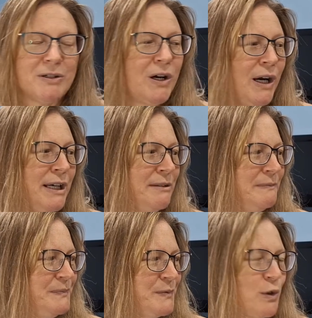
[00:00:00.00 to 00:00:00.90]
dyed,
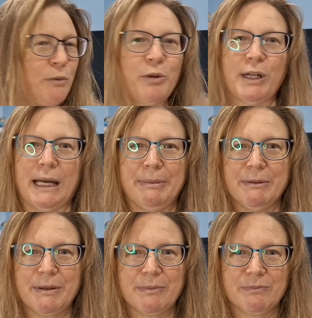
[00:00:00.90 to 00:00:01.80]
or I'm not happy
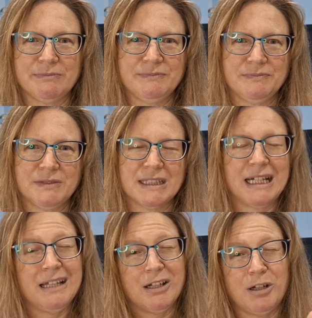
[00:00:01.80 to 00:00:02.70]
with the
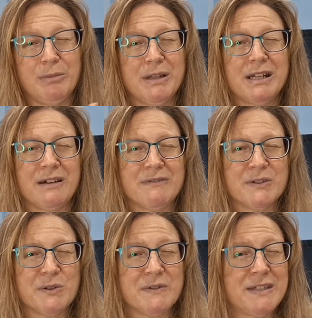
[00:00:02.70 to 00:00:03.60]
colour combo that I've
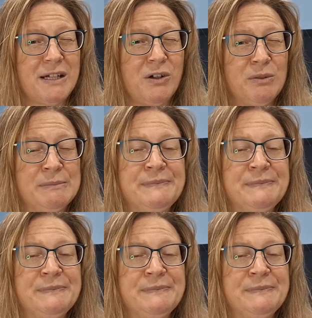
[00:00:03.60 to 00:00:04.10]
sort of set on.